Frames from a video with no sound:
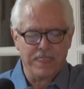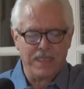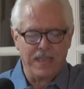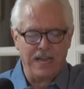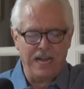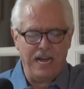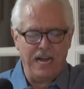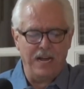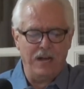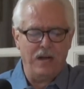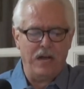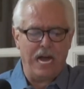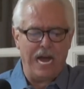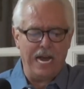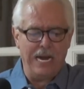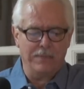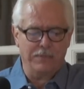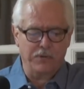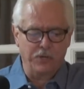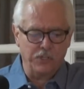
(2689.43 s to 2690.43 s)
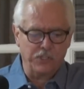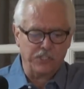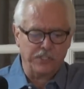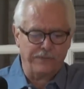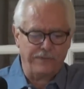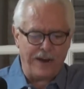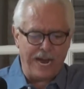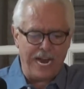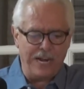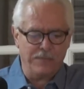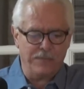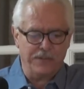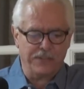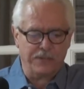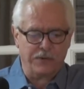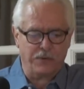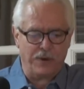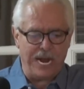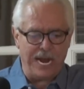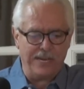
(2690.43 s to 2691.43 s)
Uh, I am crucified with
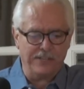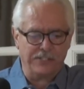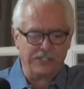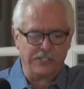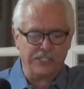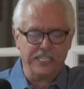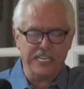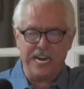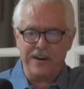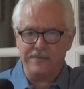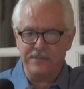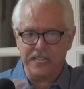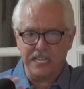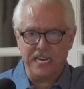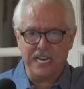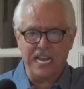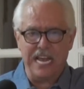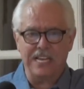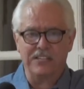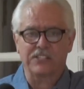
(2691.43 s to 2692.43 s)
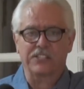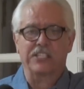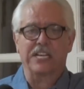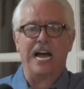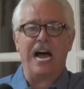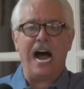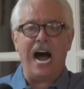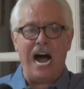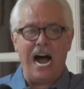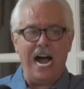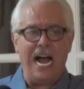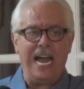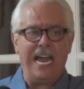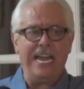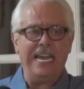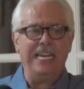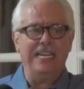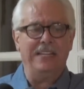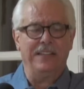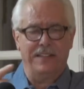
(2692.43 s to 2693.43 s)
Christ. Nevertheless,
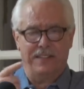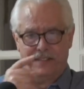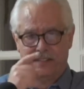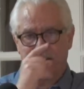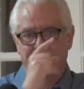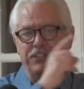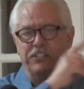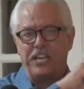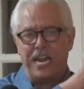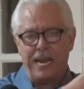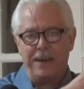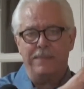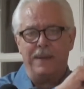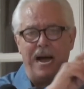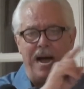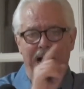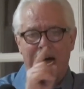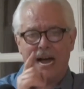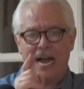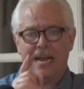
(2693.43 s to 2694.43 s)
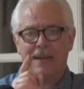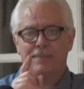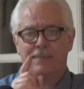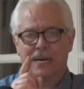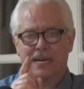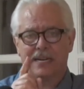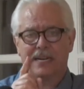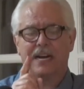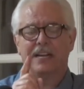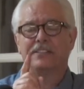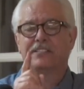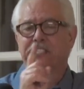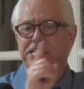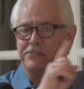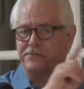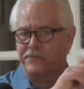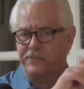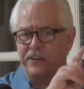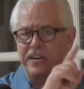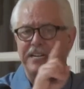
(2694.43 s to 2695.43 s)
I, the same I, but a
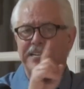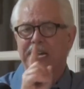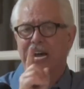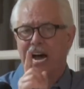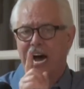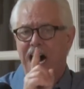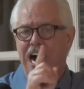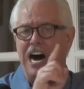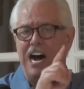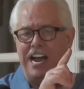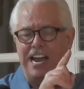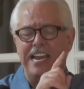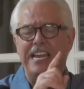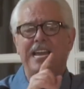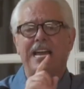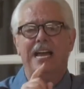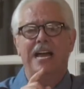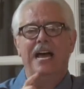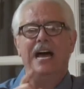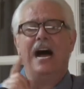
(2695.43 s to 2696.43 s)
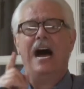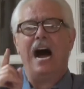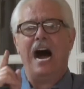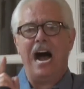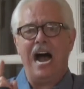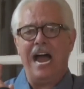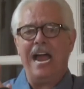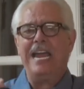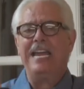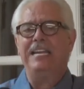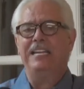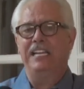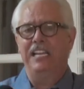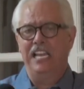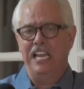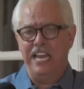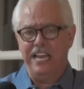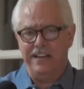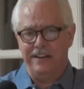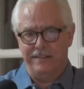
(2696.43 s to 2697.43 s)
different I, I
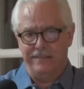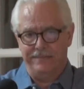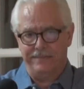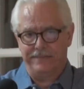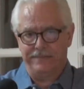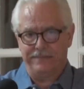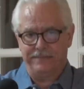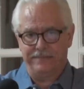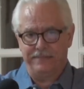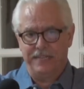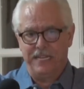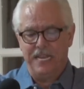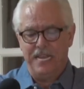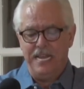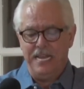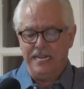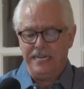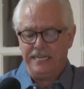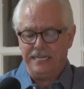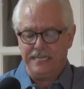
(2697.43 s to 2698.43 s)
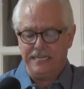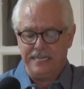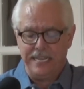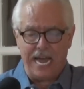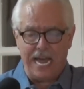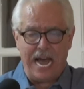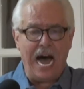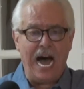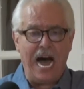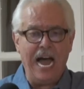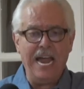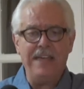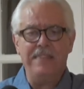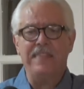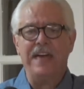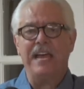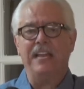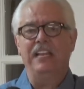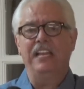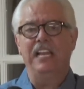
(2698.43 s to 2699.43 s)
live. The I
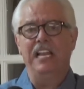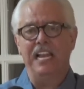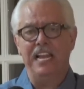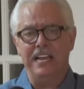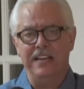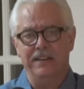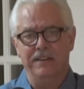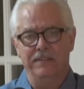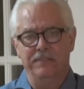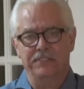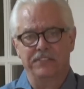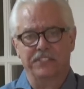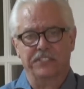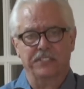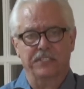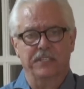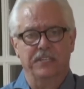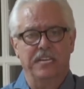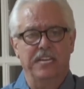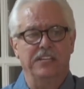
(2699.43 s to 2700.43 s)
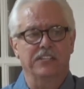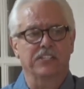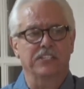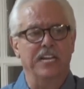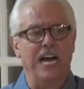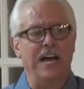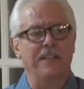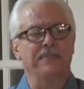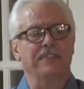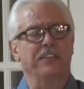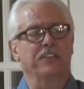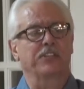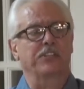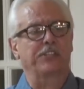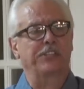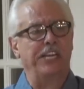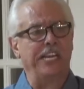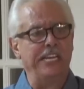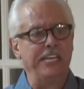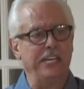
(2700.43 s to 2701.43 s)
that lives is not the
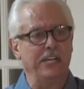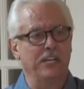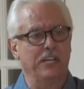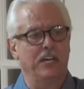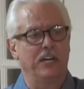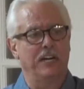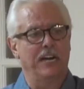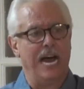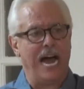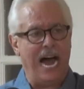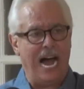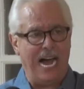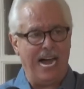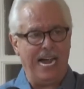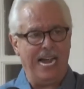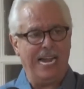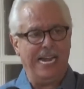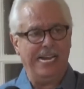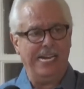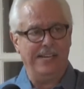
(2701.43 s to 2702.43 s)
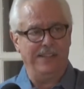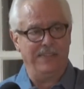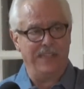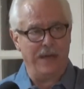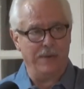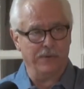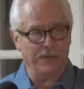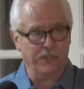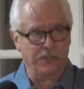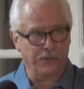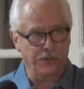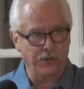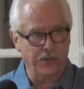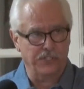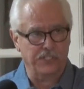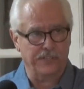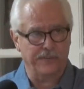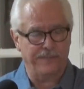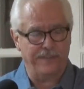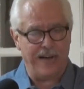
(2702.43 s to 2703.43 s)
singular I that was
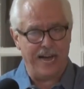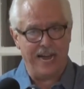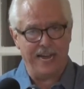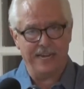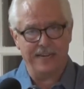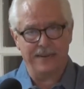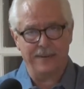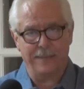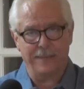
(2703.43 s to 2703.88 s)
crucified.